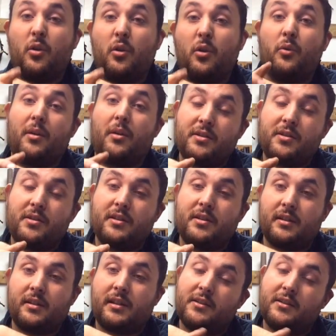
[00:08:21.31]
Although most of
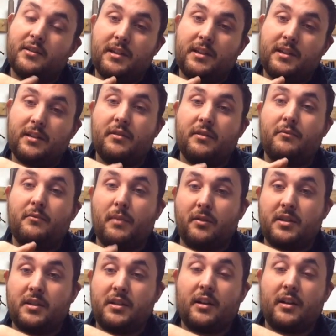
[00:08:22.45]
the guns we do are
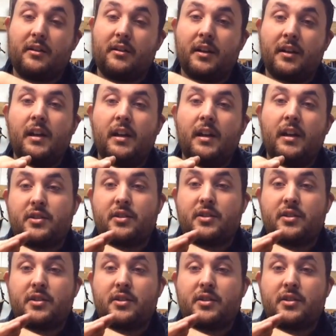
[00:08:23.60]
multi choke, mm. Mm-hmm.